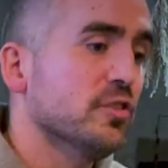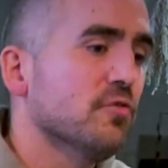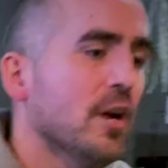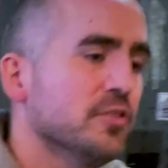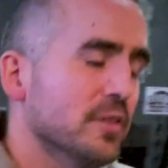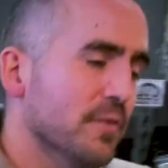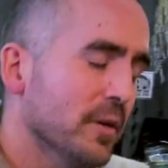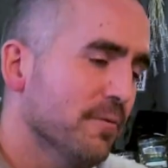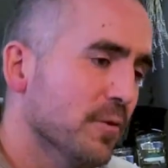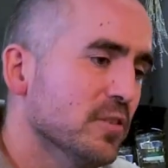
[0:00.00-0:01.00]
of Roger. The
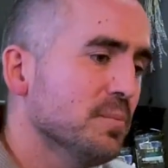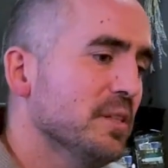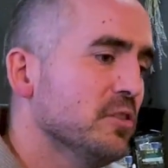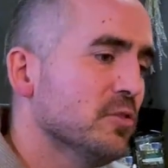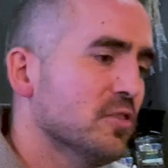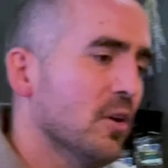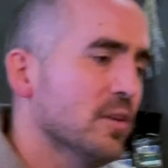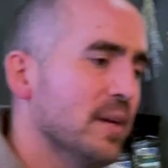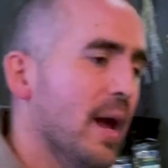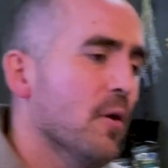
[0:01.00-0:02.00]
very first mead you
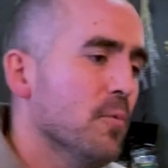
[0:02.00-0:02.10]
started out